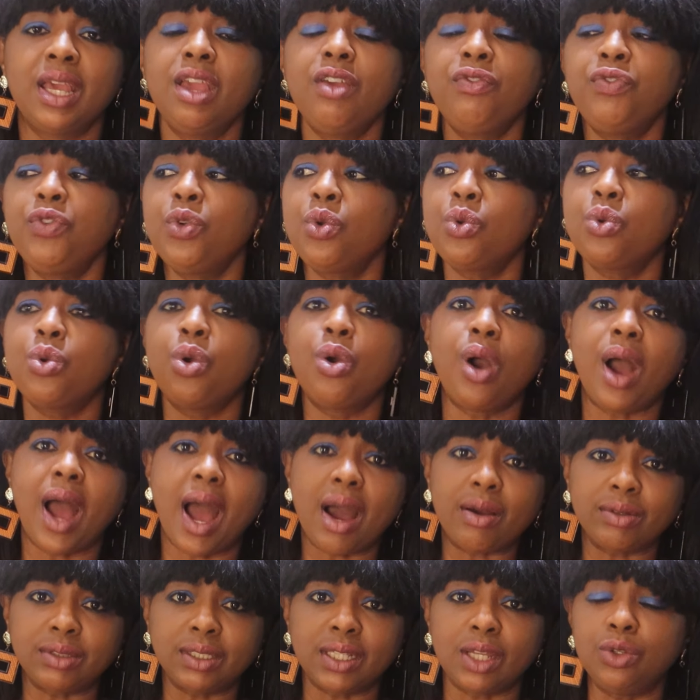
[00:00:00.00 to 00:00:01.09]
if you go
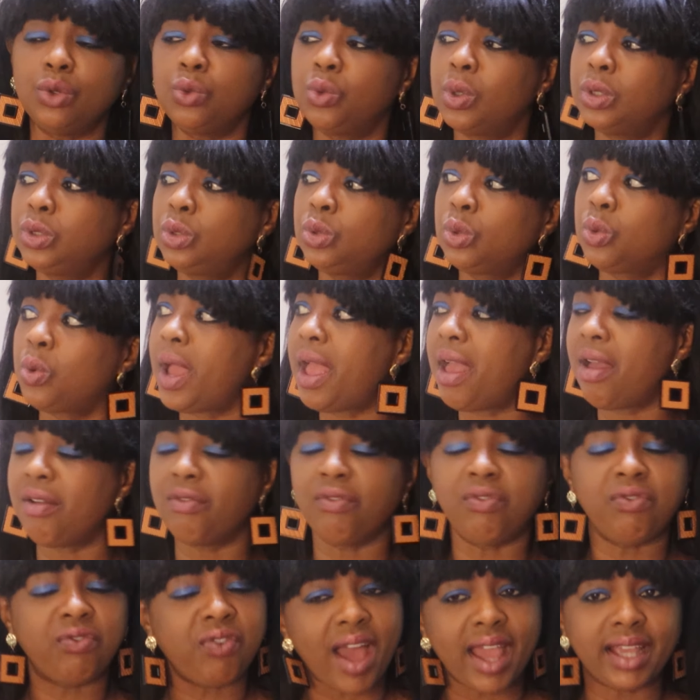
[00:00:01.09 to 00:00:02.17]
out and you want to go
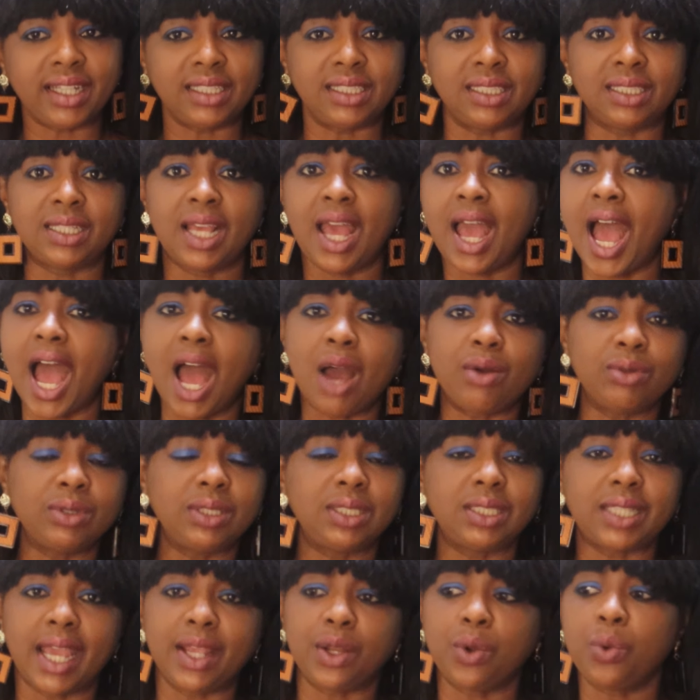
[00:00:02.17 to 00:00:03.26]
and fight
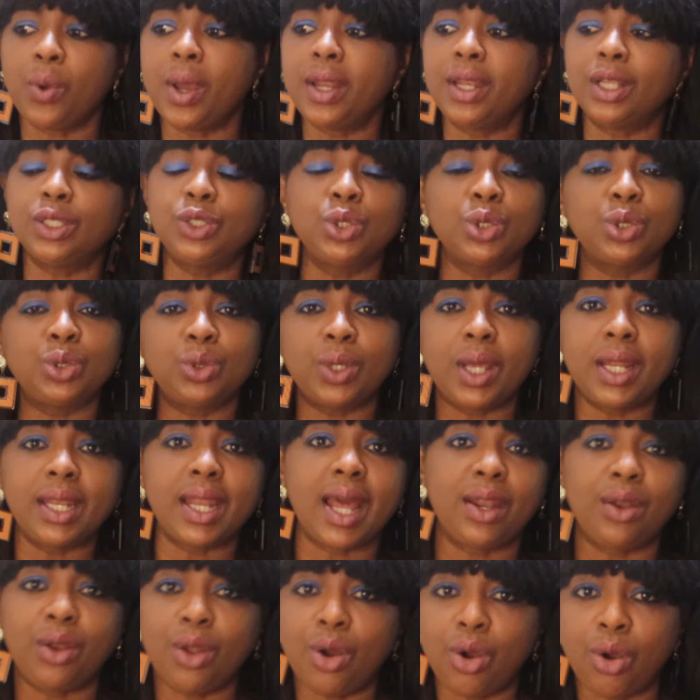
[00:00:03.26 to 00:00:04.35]
outside where the children
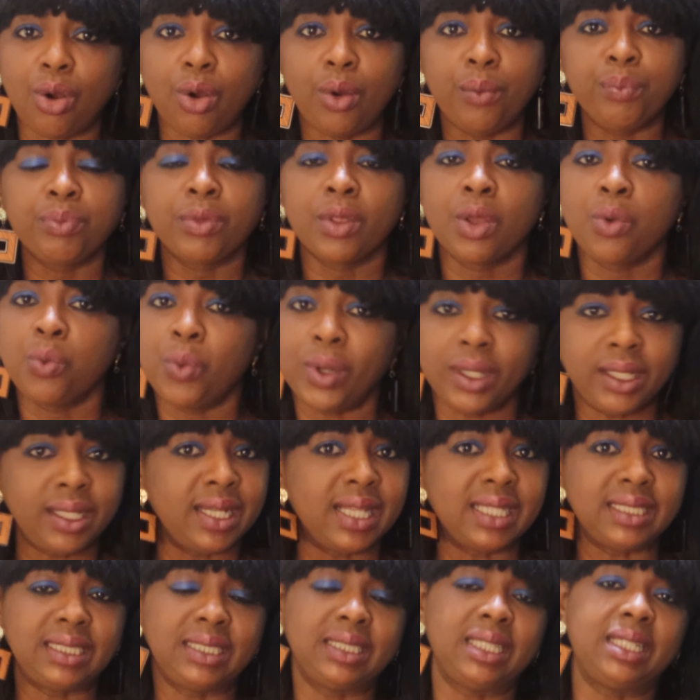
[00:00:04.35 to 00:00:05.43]
are not
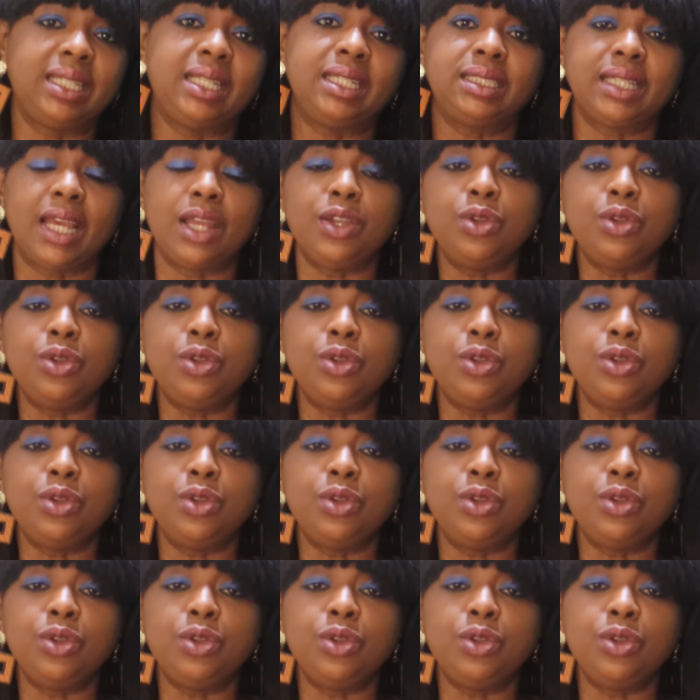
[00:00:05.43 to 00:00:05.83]
witnessing it,